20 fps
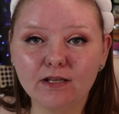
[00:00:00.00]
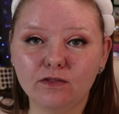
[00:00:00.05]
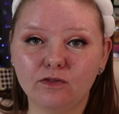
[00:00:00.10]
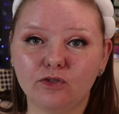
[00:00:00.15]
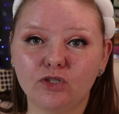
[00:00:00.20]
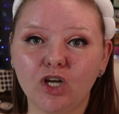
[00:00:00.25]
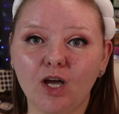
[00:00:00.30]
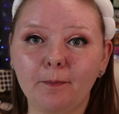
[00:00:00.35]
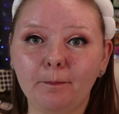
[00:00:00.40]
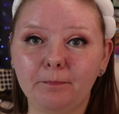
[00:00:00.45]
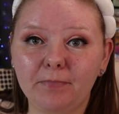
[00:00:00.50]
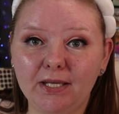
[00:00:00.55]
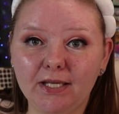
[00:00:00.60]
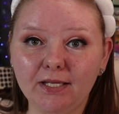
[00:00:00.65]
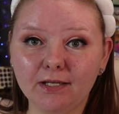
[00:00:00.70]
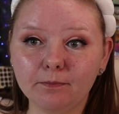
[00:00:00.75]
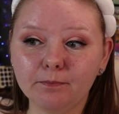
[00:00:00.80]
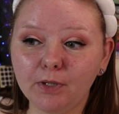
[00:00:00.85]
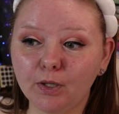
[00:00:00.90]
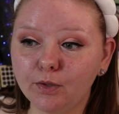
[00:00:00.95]
They're not
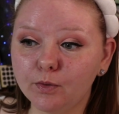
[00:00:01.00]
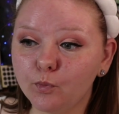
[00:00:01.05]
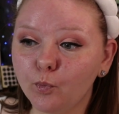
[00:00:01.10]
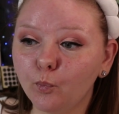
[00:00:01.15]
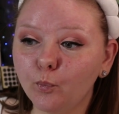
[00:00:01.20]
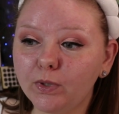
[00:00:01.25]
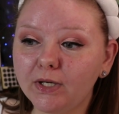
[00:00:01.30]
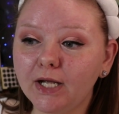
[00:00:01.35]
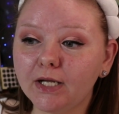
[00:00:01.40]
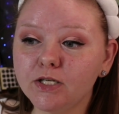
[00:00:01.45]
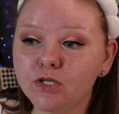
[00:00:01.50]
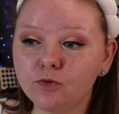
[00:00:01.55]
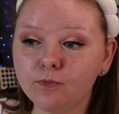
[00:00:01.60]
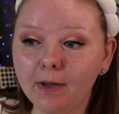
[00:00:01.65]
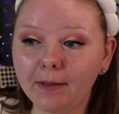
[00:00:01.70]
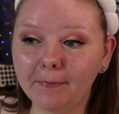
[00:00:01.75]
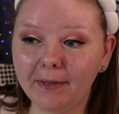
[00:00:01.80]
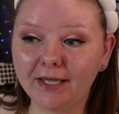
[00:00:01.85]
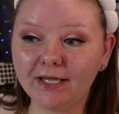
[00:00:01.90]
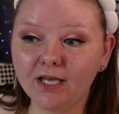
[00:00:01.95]
big, but when I do
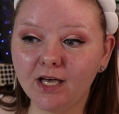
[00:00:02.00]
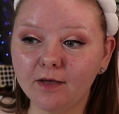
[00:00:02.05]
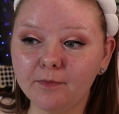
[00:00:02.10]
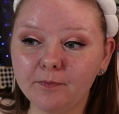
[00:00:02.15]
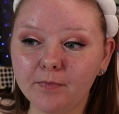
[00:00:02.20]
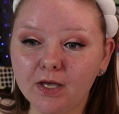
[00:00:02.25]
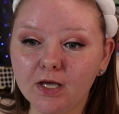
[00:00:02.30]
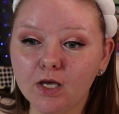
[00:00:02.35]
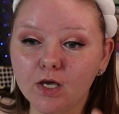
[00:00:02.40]
my makeup